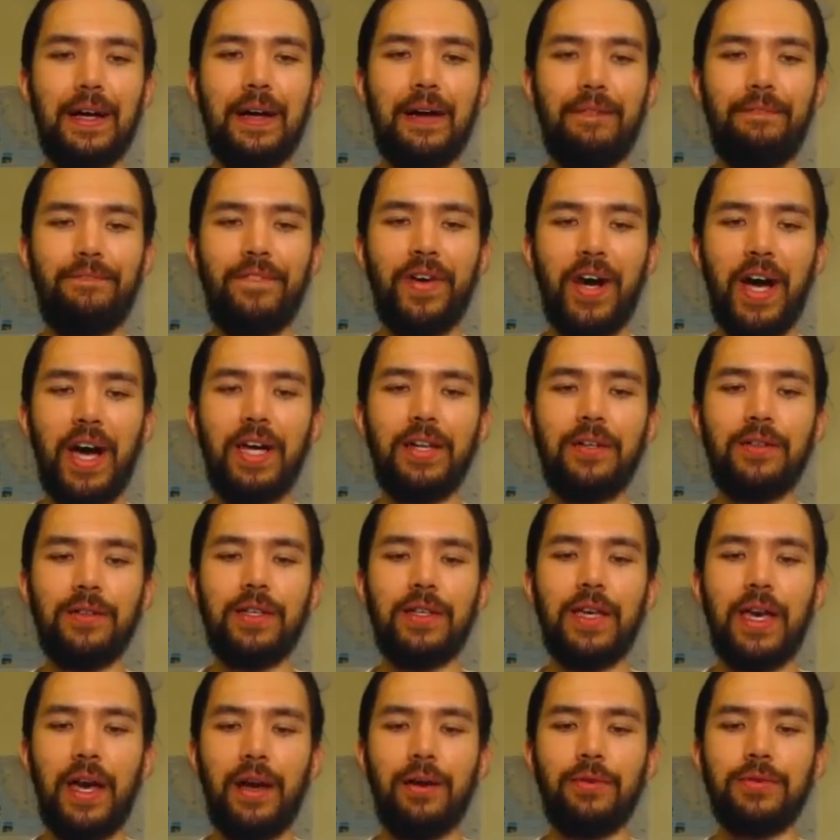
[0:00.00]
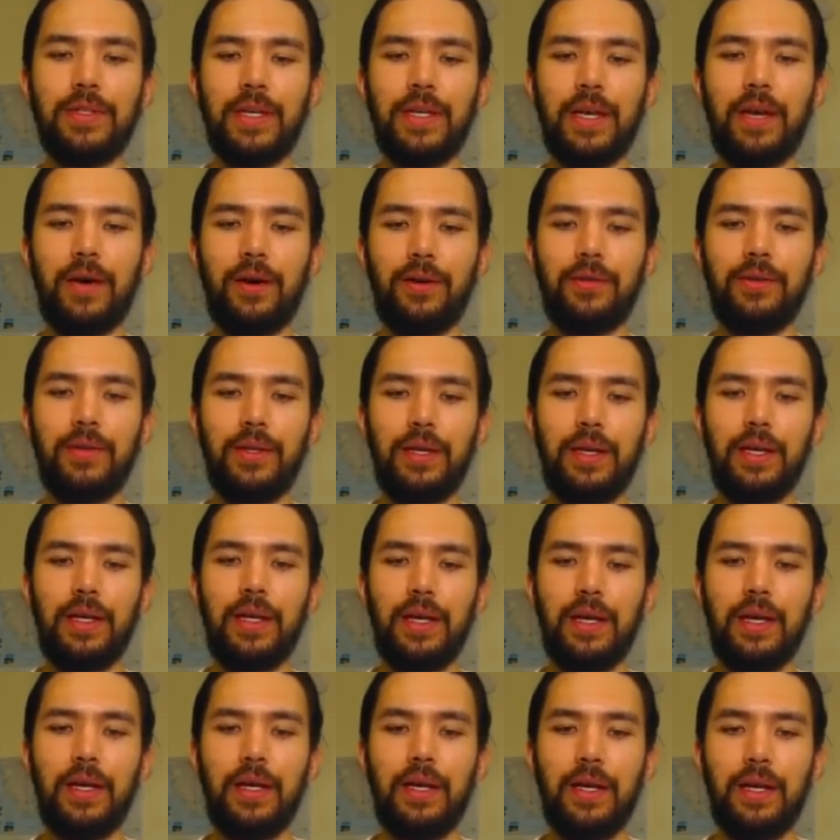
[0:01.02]
Final countdown.
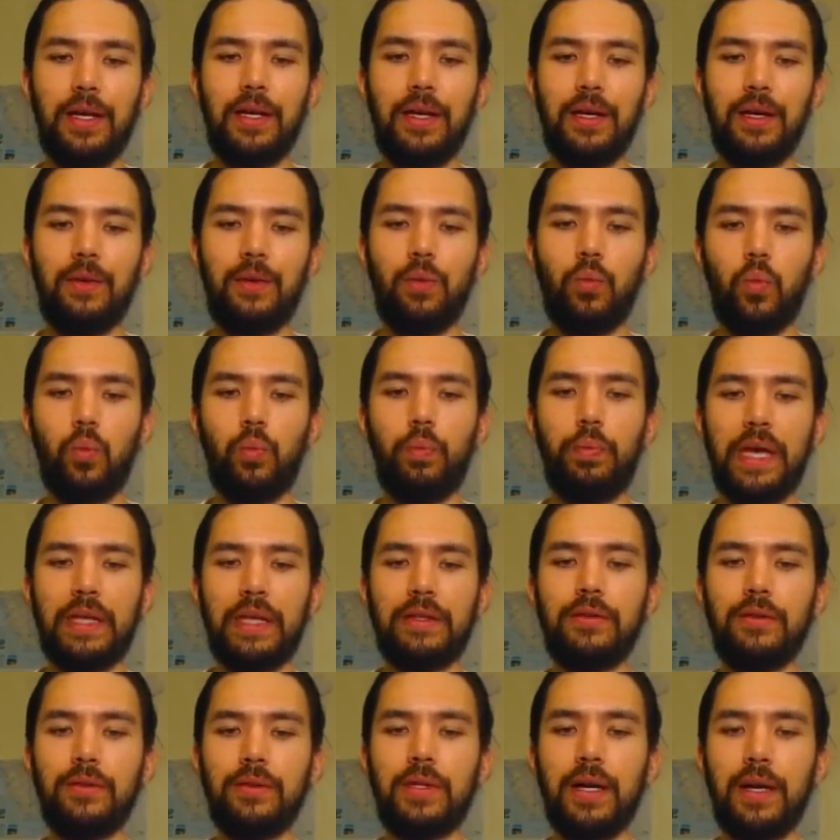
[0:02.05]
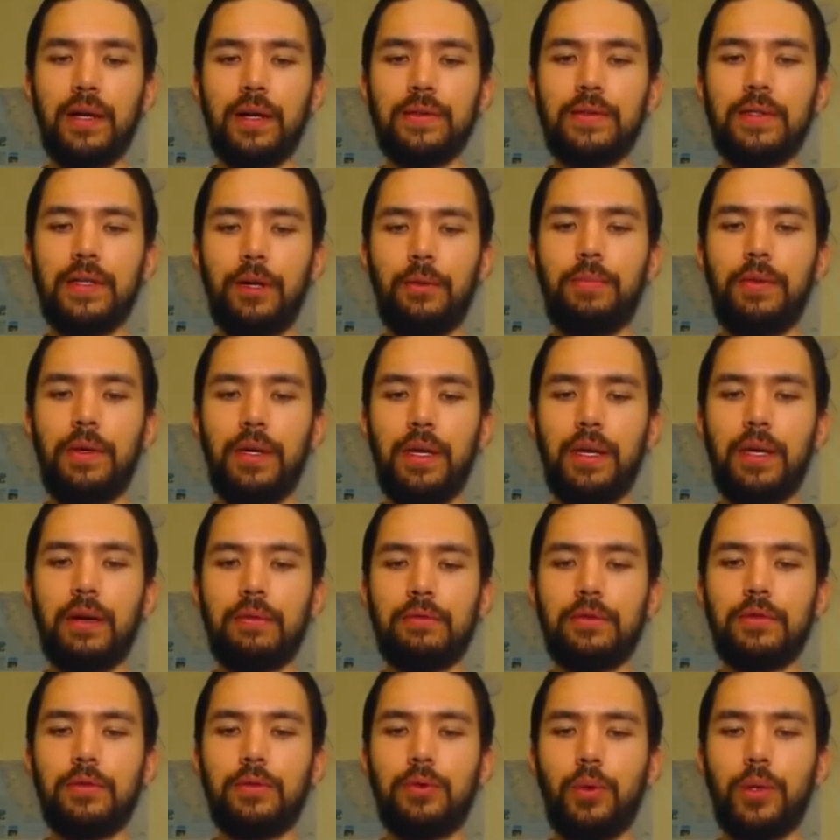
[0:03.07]
Pay 3,000 LP
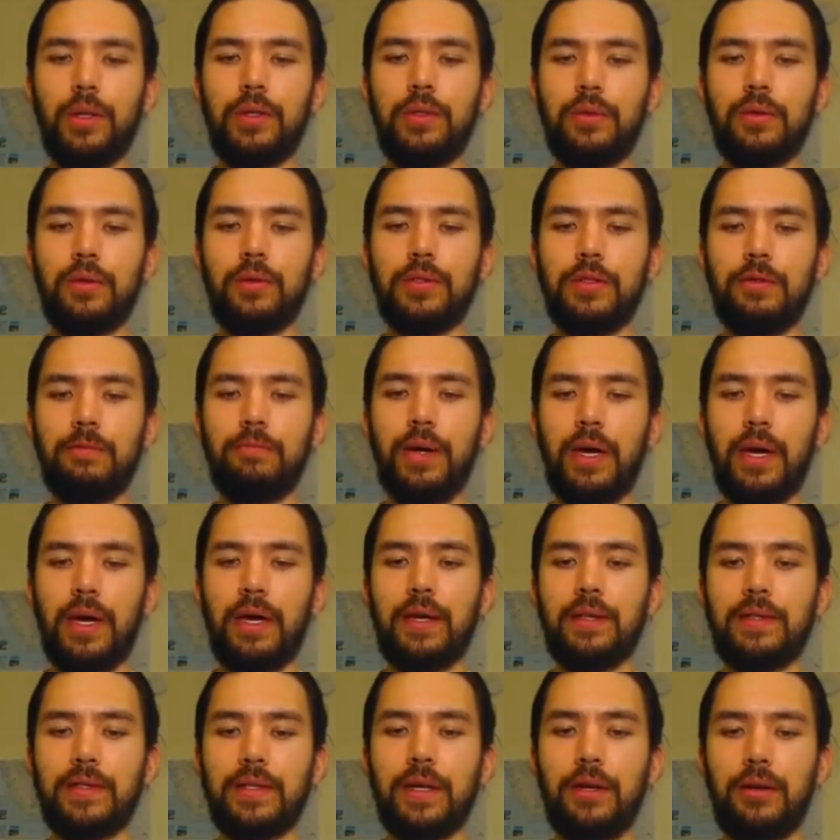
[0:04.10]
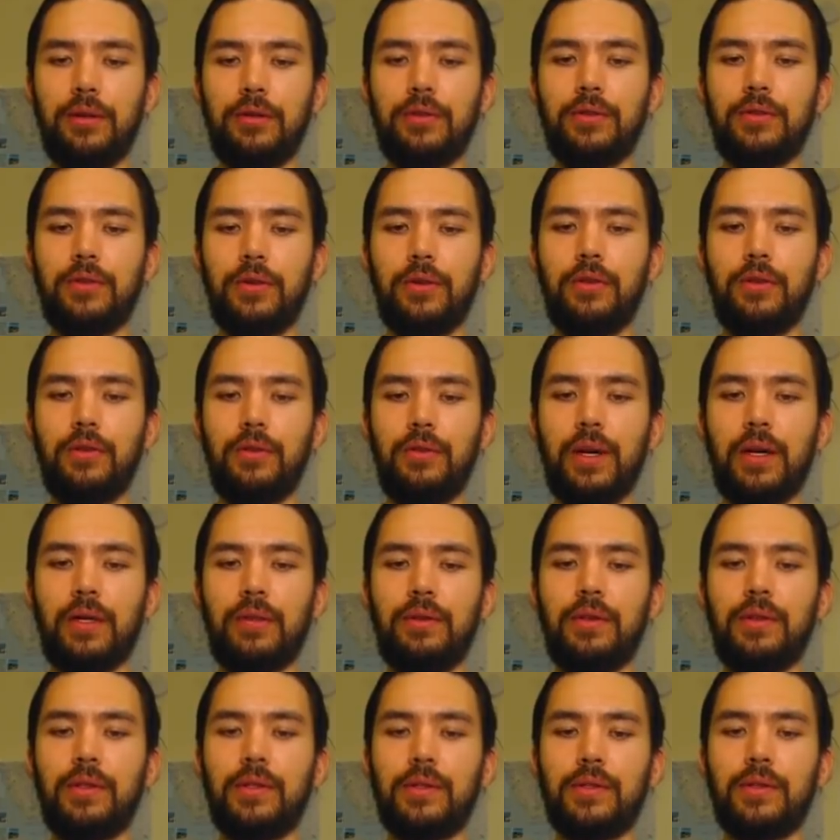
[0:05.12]
after 20 turns have passed, counting the turn you
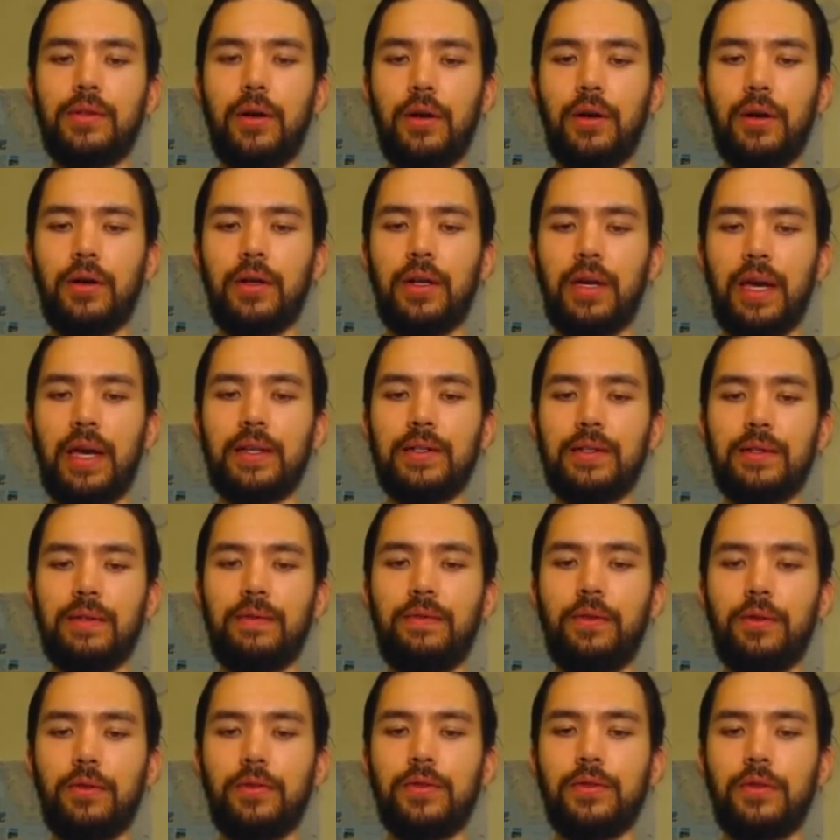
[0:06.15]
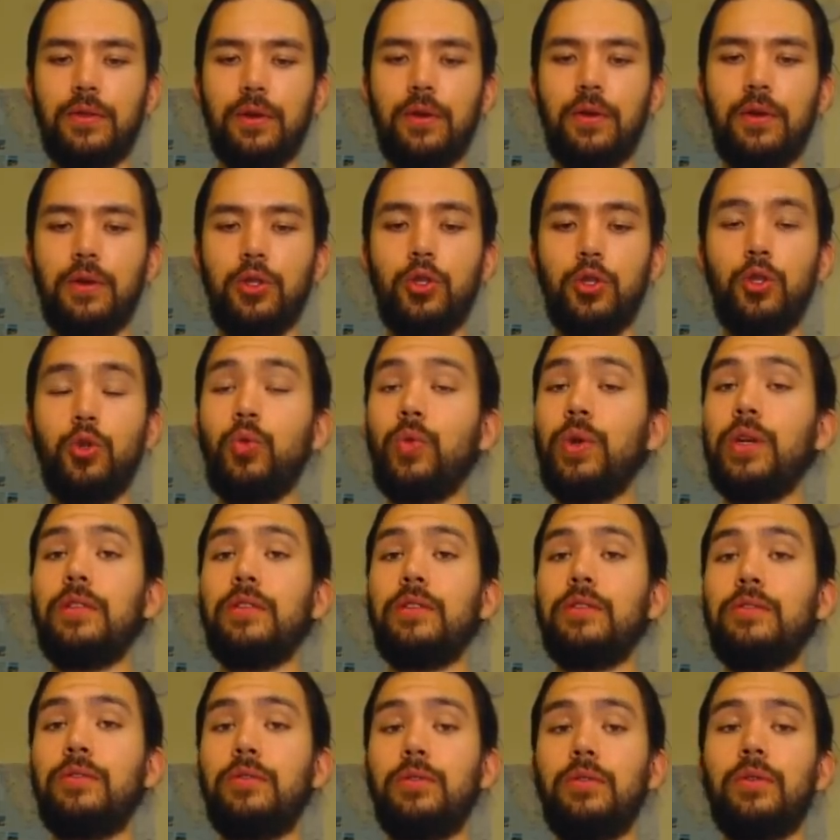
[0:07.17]
activate this card as the first turn. You win
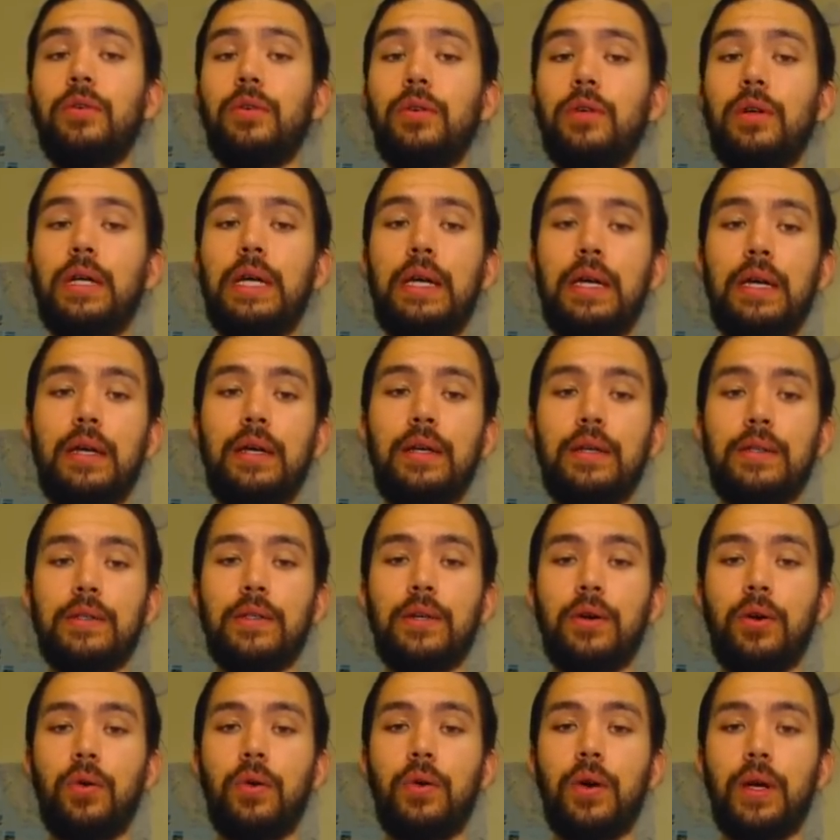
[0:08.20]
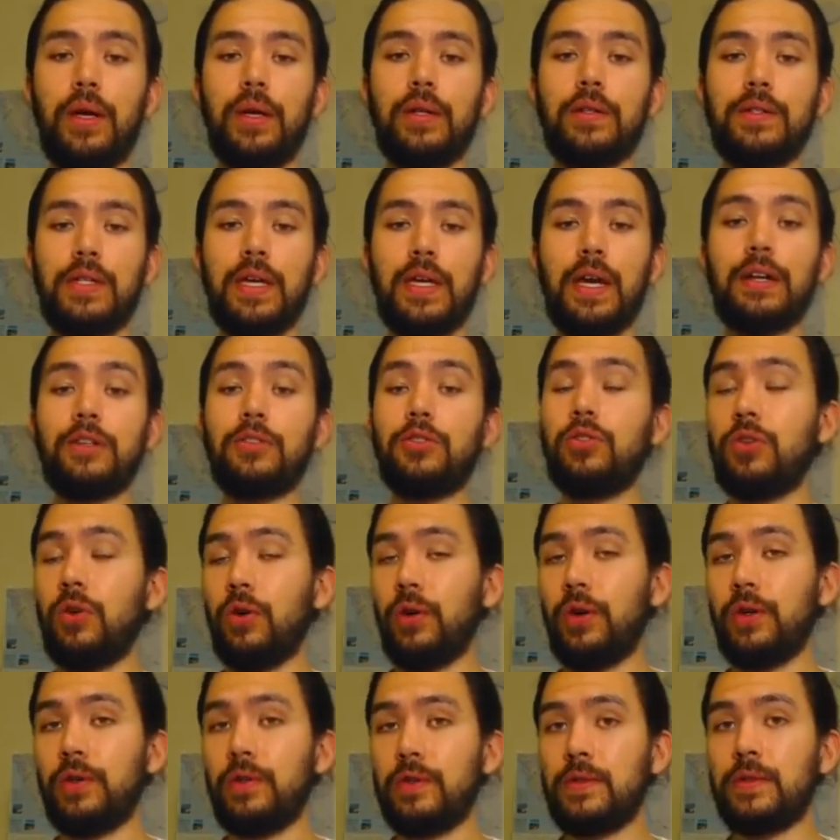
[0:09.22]
the duel. So tech
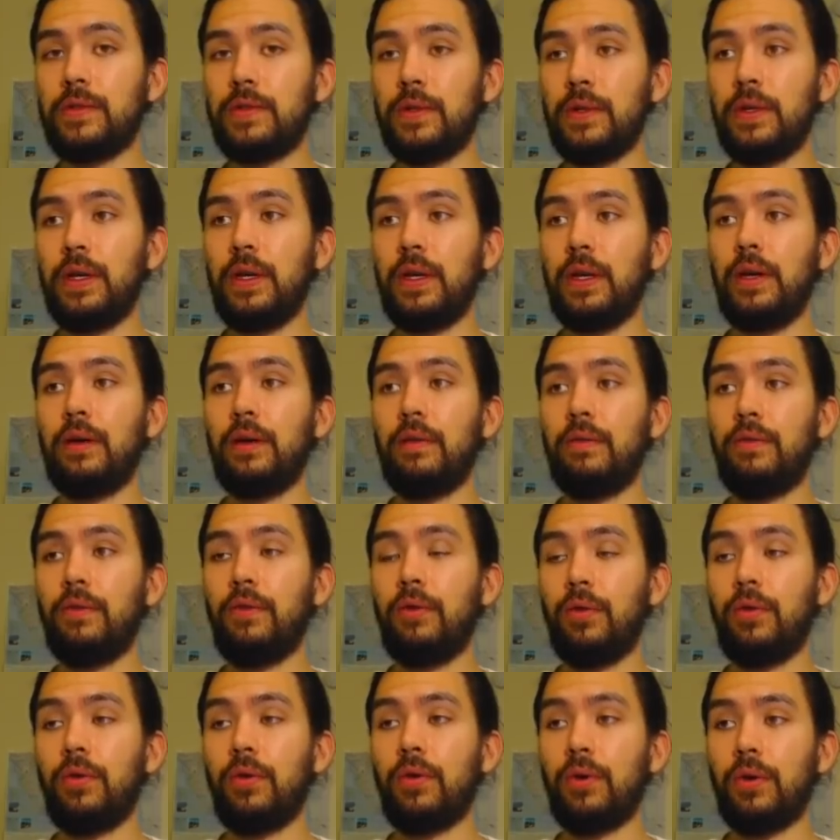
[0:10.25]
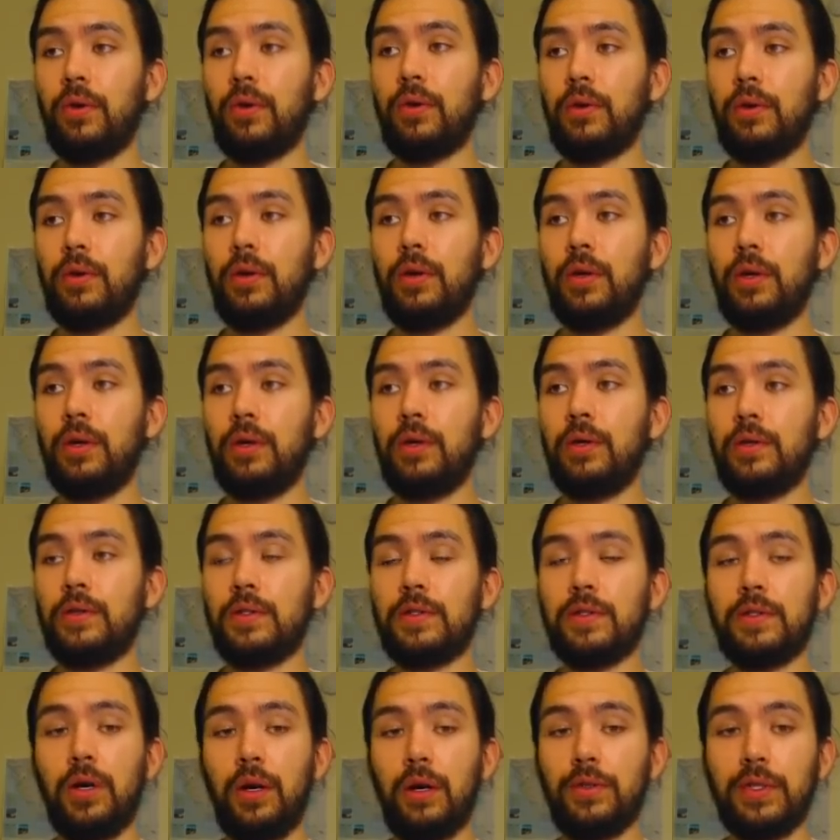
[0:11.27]
choice for
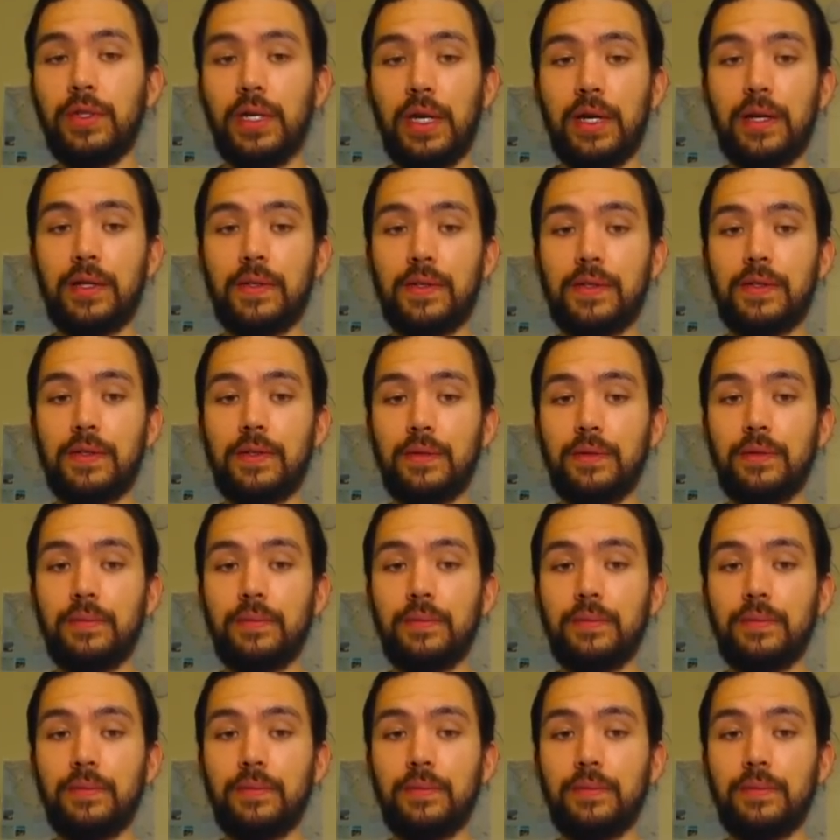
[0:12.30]
stall decks.